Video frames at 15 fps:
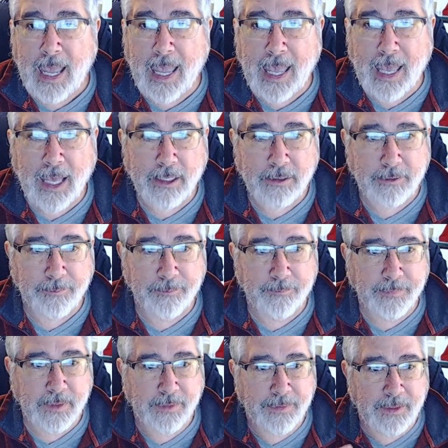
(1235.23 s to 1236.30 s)
And
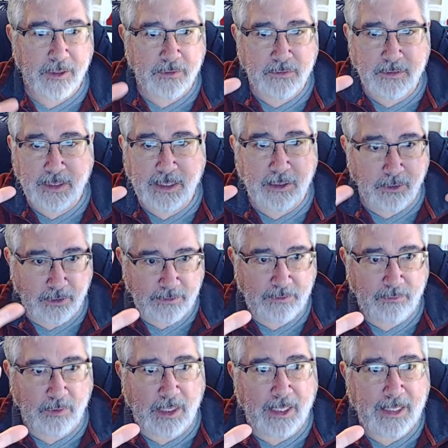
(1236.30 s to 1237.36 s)
he
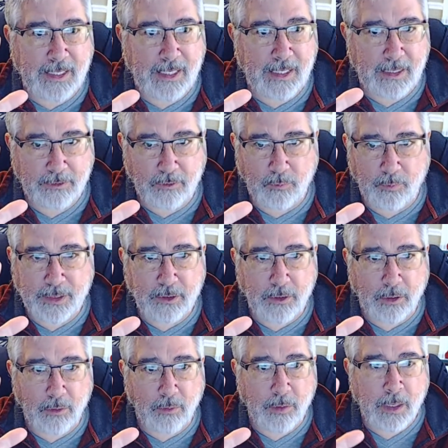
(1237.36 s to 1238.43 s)
looks again at the
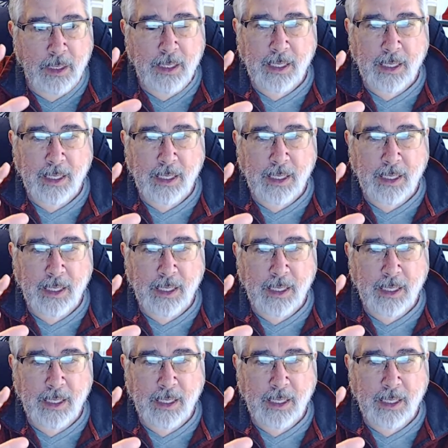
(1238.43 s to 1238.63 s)
window,